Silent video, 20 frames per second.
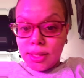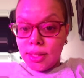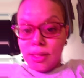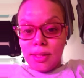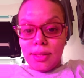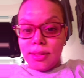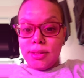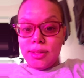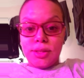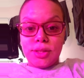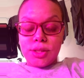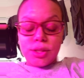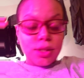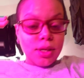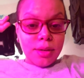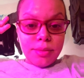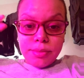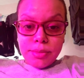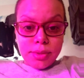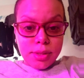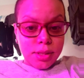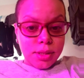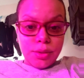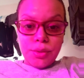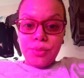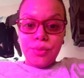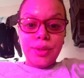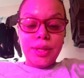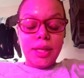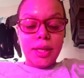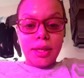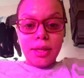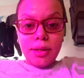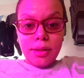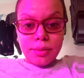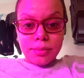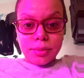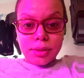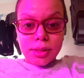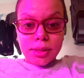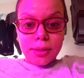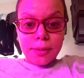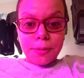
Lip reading: It just comes when it comes.